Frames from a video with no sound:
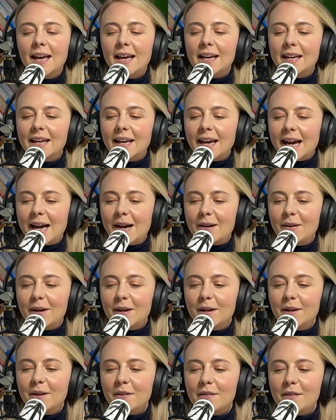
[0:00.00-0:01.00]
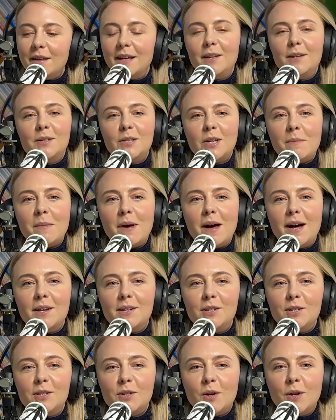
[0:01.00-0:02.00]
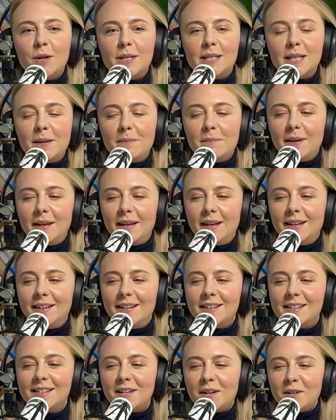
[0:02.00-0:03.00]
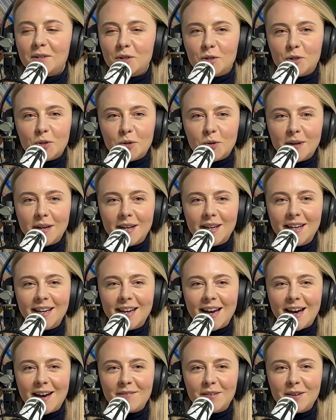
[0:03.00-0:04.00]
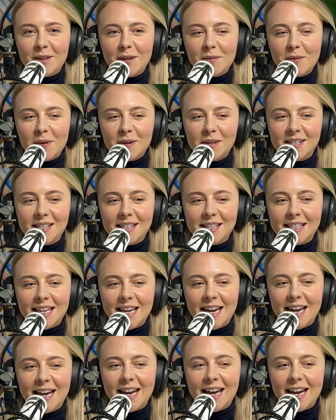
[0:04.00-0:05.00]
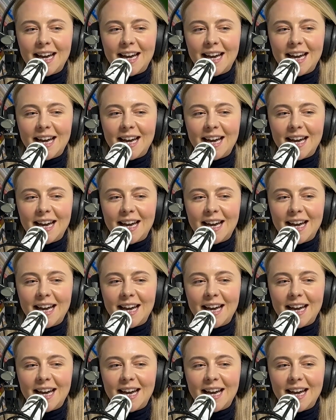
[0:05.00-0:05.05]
Karen, thank you so much. It's honestly been such a joy having you on today.